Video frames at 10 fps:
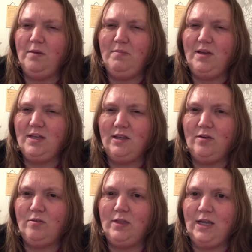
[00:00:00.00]
a million
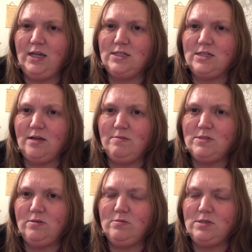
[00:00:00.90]
little things that
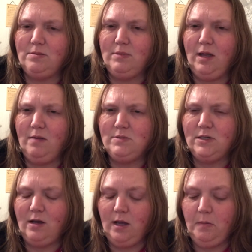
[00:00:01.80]
comes on sometime
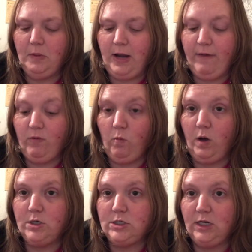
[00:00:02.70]
tonight, but I haven't
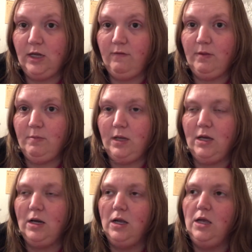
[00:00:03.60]
watched any of them
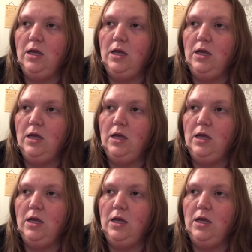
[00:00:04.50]
yet.